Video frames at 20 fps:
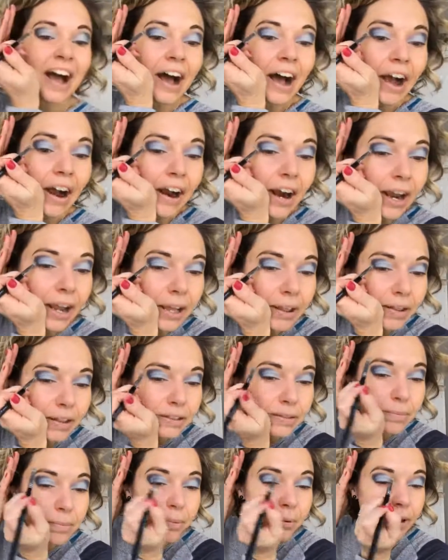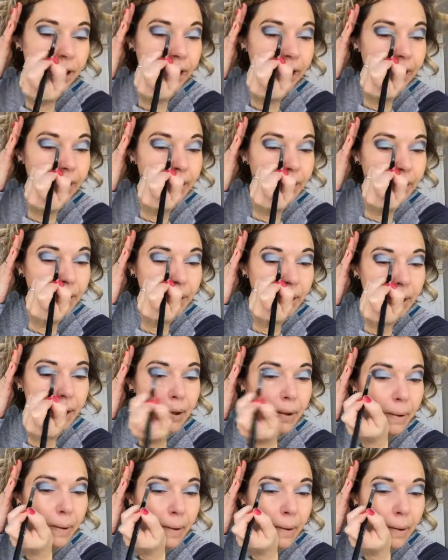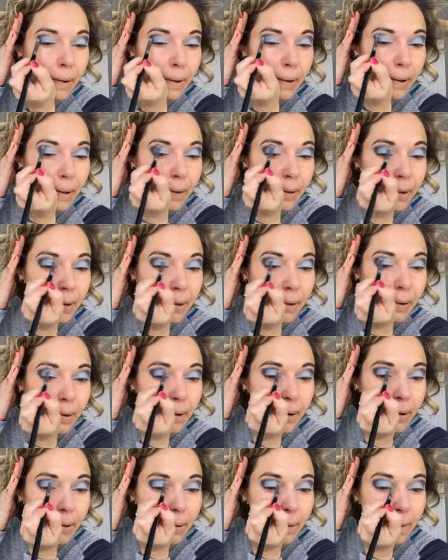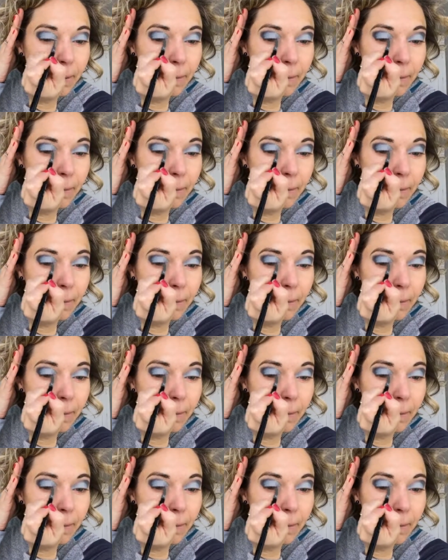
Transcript: All right, let's blend here.